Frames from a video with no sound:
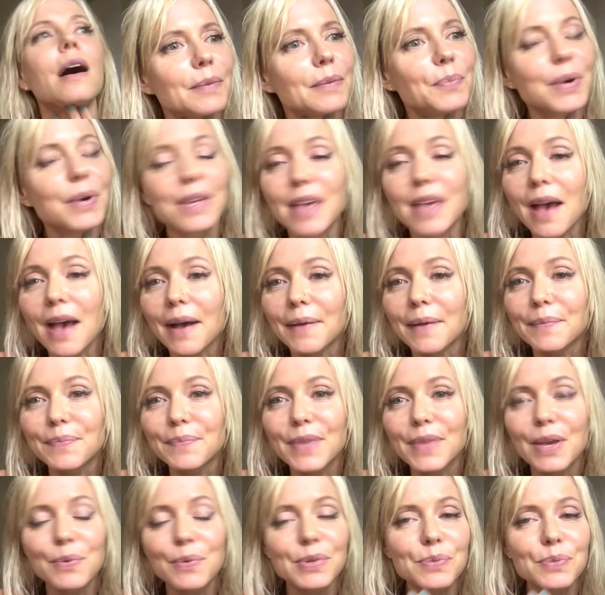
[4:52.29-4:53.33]
But yeah,
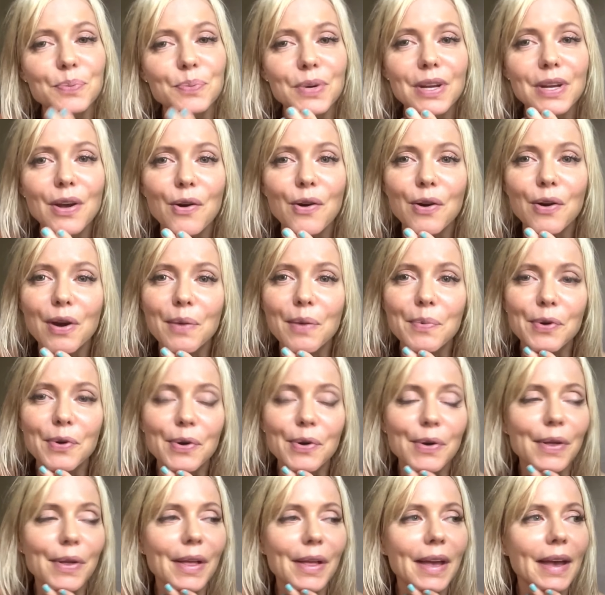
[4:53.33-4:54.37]
it was pretty
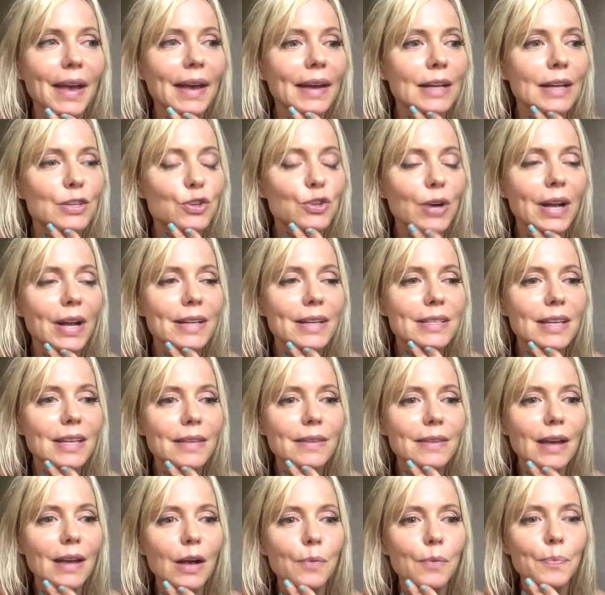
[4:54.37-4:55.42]
horrible. I tried to get
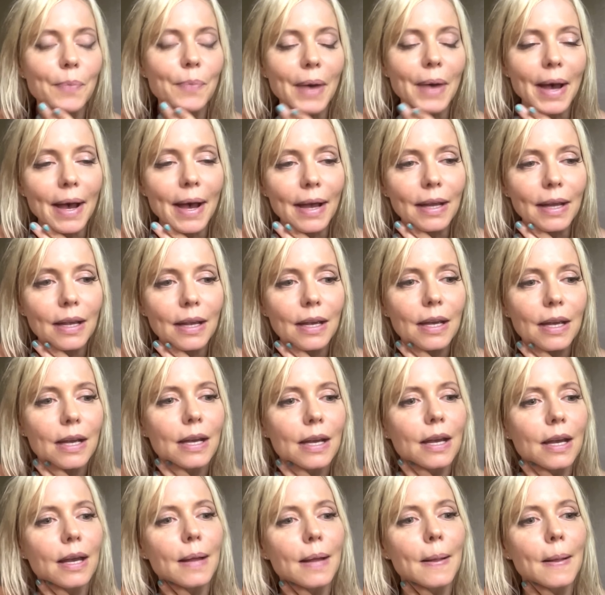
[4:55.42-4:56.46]
the album back.
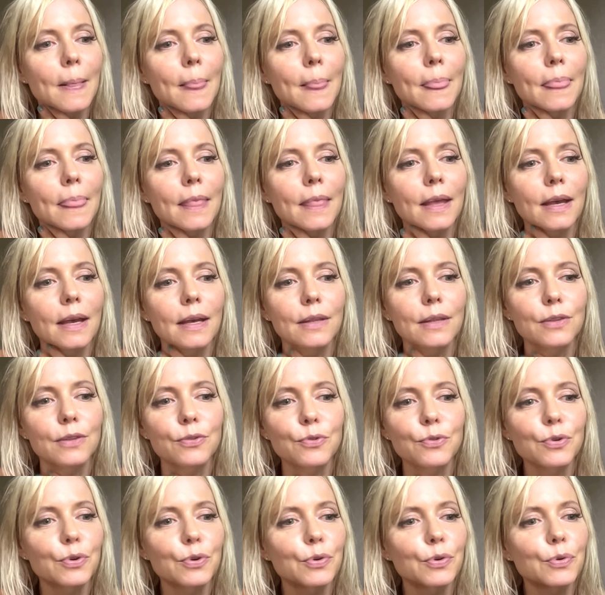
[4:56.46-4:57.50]

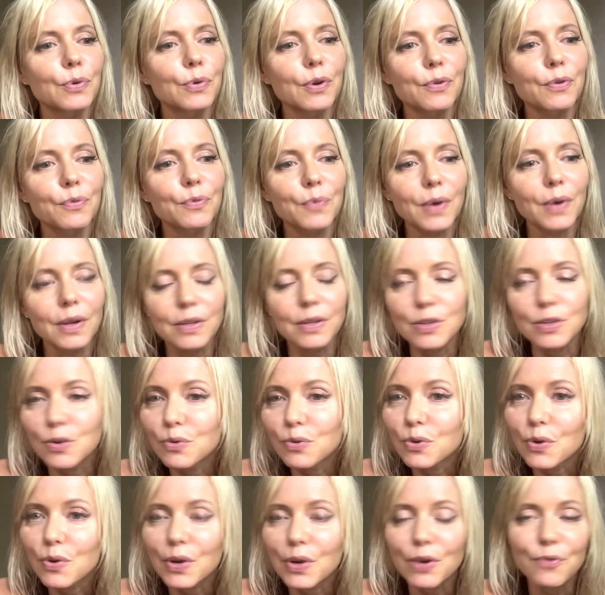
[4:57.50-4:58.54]
through a new
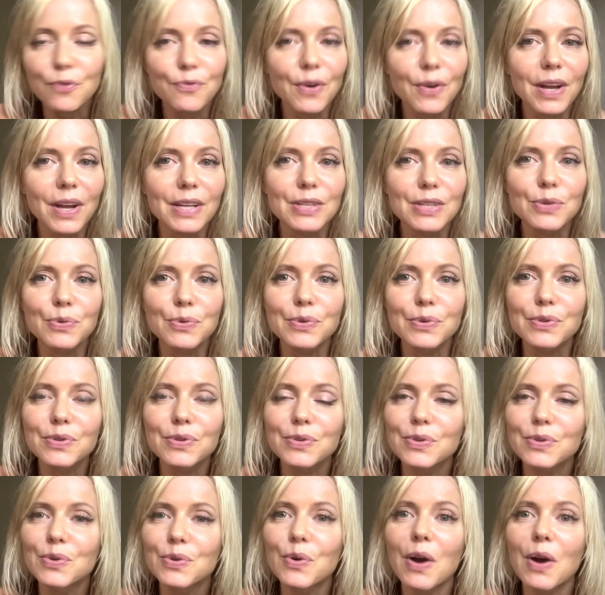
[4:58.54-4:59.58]
lawyer friend who
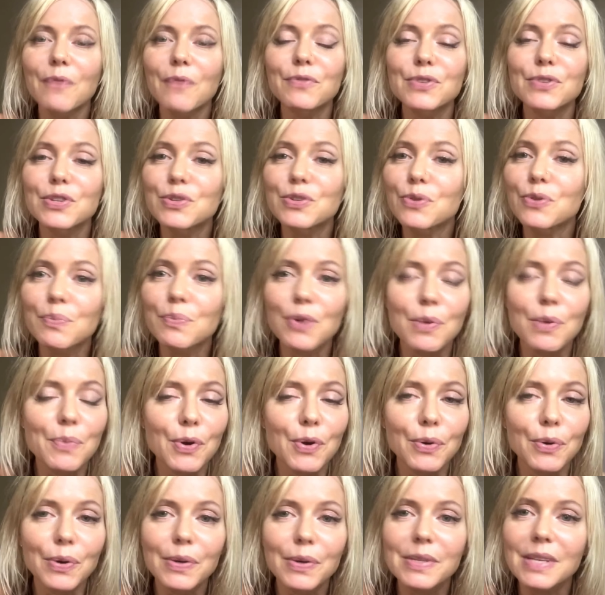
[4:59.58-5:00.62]
offered to do it pro
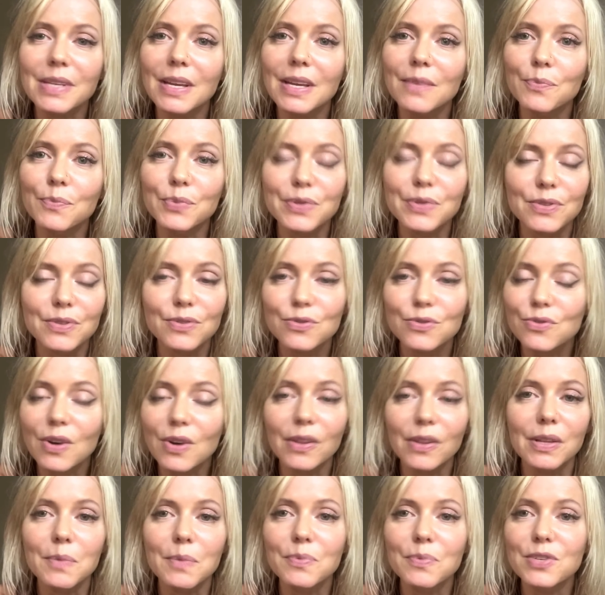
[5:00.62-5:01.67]
bono because I was
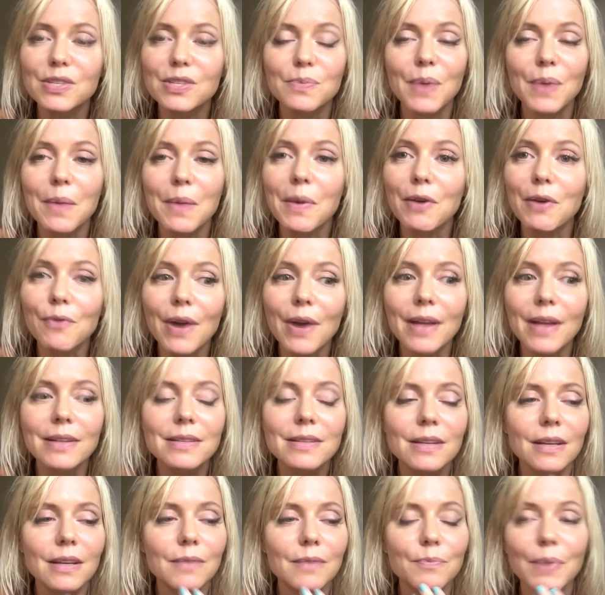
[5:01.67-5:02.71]
struggling to just pay my
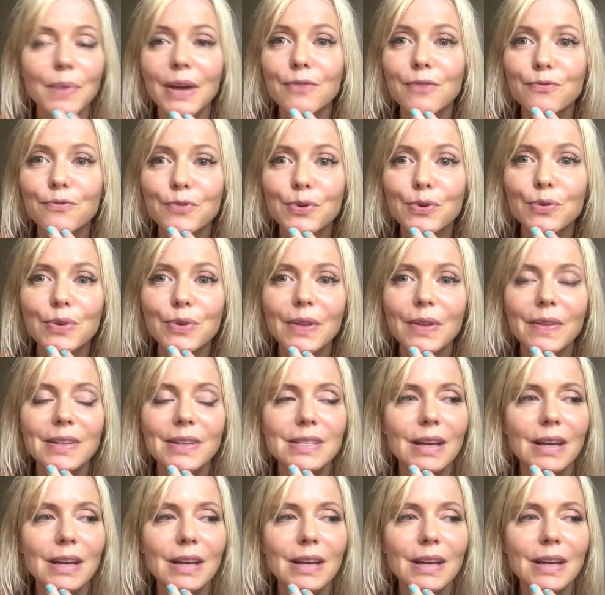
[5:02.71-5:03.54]
rent and buy food at that